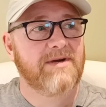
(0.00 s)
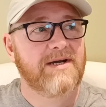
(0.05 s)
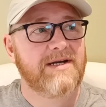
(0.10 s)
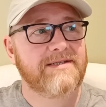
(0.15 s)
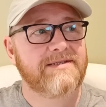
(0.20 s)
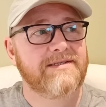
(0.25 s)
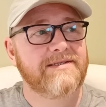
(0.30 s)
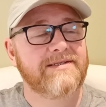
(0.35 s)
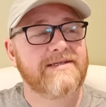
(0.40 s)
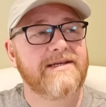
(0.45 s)

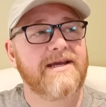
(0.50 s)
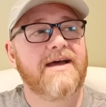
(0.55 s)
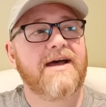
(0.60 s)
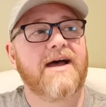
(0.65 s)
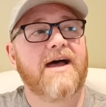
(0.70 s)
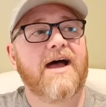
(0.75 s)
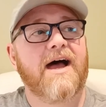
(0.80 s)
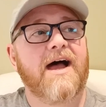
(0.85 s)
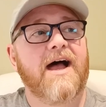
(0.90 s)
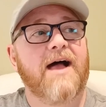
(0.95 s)
bastard.
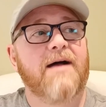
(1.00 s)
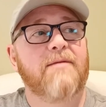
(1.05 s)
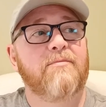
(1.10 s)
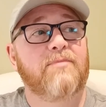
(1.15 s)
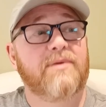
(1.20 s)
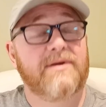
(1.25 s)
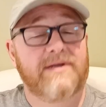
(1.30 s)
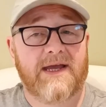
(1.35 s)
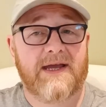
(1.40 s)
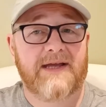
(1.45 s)

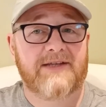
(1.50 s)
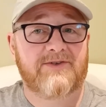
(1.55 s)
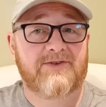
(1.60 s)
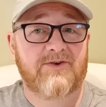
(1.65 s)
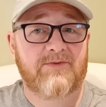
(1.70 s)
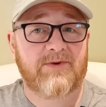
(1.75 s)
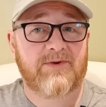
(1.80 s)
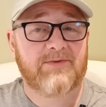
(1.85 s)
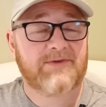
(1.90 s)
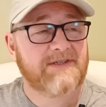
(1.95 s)
But yeah,
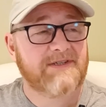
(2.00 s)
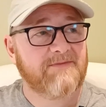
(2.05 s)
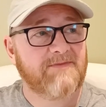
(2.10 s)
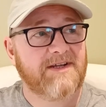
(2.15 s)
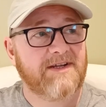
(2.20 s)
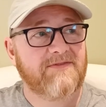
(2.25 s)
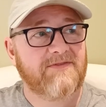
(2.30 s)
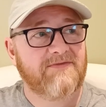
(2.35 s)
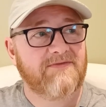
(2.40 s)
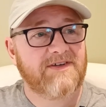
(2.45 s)
Toby was a
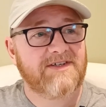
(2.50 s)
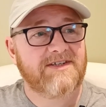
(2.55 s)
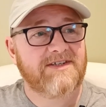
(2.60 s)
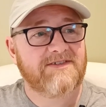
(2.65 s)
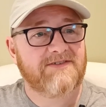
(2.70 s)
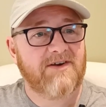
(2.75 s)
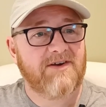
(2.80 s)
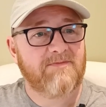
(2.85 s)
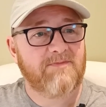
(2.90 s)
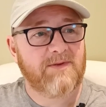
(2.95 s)
bit of a
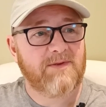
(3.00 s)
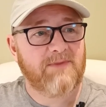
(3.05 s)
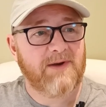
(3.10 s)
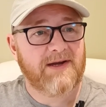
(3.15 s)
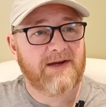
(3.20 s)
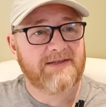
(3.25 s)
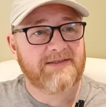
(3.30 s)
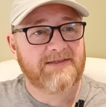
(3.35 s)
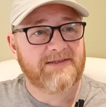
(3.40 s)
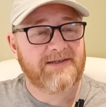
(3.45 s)
vicious grumpy
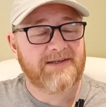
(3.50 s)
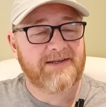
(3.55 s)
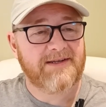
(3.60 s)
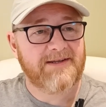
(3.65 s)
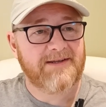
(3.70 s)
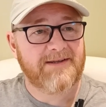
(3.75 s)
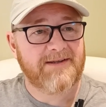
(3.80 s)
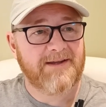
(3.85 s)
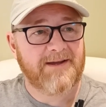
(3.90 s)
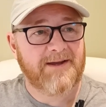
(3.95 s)
bastard,
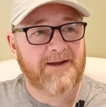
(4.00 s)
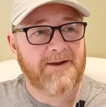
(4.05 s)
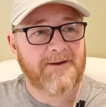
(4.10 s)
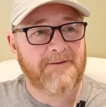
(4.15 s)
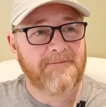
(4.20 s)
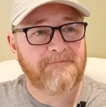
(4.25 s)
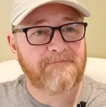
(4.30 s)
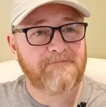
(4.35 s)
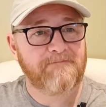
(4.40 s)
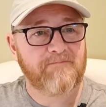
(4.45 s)
and
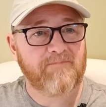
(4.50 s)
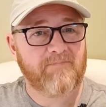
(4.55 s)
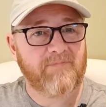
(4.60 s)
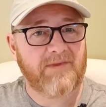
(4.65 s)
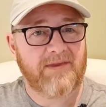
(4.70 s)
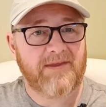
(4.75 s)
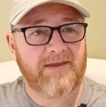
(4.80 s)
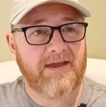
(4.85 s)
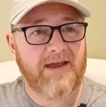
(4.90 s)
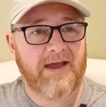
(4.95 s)

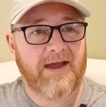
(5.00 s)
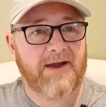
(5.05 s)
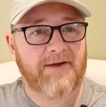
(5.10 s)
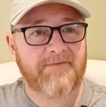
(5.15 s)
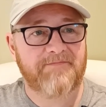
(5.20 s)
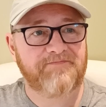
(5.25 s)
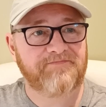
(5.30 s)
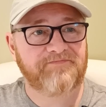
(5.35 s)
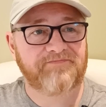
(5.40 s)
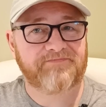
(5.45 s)
yeah,
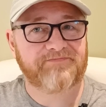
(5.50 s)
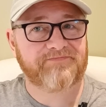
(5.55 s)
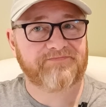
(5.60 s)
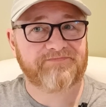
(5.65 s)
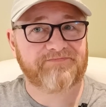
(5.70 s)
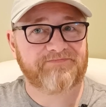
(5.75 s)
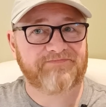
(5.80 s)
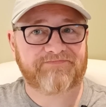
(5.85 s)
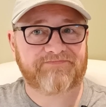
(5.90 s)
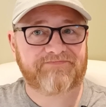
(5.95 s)

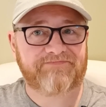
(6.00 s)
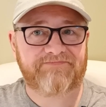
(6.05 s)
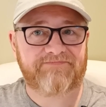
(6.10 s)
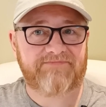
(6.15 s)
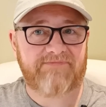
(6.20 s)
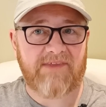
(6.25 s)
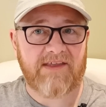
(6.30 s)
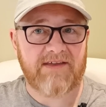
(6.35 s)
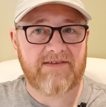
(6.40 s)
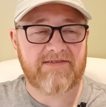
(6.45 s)

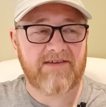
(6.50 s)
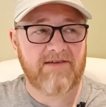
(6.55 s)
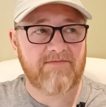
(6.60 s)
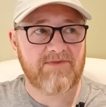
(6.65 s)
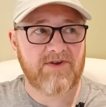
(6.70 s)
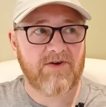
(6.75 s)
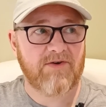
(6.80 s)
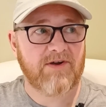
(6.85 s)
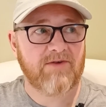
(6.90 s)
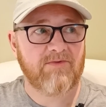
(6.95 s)

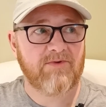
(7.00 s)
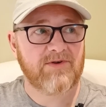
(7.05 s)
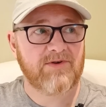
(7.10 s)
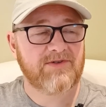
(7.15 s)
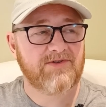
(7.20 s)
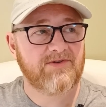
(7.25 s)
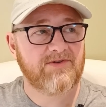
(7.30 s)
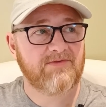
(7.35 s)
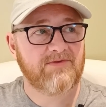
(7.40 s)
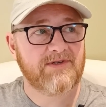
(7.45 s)
some dog it
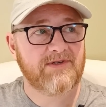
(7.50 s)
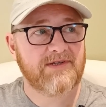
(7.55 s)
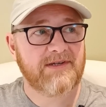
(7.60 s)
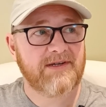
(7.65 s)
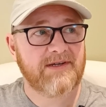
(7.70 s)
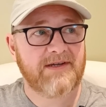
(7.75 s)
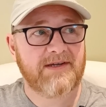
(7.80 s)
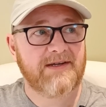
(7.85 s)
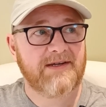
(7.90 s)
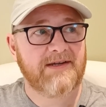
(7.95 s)
was, so it was.
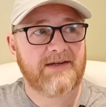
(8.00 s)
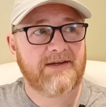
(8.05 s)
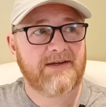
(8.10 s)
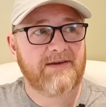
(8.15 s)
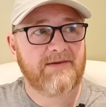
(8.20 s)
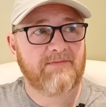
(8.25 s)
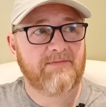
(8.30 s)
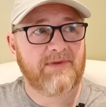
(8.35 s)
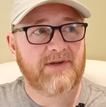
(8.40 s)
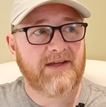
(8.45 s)

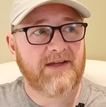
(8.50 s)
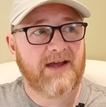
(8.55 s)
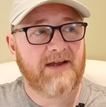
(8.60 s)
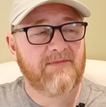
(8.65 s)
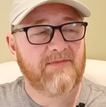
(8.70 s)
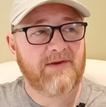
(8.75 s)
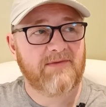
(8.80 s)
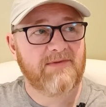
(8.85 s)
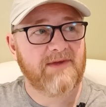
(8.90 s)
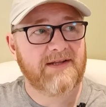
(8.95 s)
But yeah, I
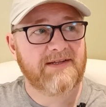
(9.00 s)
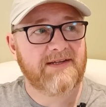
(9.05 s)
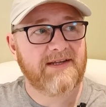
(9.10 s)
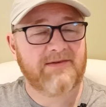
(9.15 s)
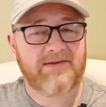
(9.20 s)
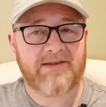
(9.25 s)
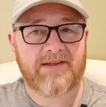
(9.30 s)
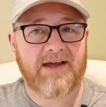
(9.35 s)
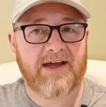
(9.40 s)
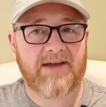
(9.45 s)
remember that
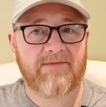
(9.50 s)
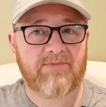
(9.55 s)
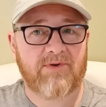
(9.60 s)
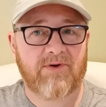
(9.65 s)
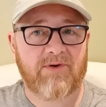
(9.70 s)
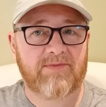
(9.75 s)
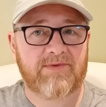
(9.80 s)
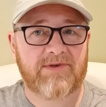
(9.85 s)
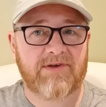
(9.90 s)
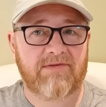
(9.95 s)
day when I
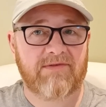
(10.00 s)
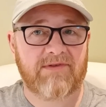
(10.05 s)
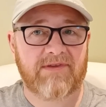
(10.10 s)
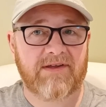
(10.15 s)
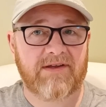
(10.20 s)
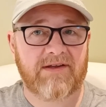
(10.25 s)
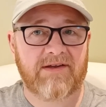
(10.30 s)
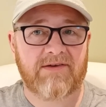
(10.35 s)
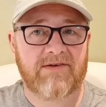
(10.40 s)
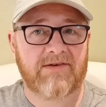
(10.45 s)
popped out with
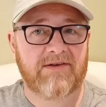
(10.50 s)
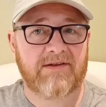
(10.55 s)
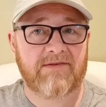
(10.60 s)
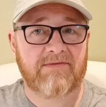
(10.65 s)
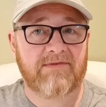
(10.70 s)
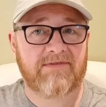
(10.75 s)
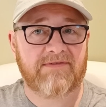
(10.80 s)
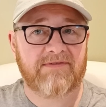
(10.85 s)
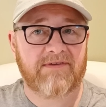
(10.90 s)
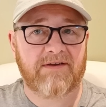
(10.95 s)
it. No, here
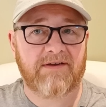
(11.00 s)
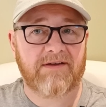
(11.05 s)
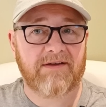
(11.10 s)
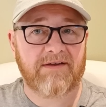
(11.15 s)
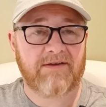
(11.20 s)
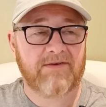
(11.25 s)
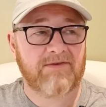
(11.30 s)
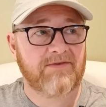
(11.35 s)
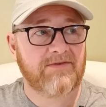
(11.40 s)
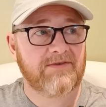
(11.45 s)
we
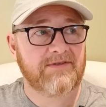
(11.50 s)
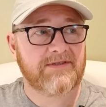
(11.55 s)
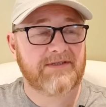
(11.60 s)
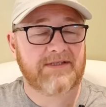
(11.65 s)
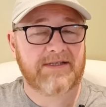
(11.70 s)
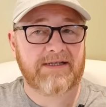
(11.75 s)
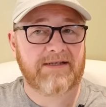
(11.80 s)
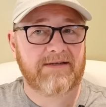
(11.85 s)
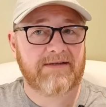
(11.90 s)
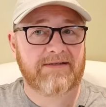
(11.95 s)
fucking go.
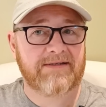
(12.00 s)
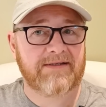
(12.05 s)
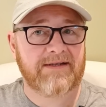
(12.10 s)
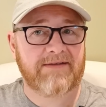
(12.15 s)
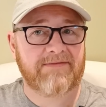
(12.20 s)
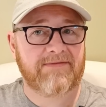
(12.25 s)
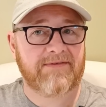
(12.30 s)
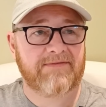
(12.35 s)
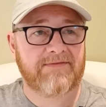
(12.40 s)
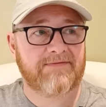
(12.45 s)

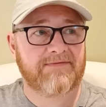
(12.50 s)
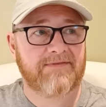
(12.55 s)
Seriously, for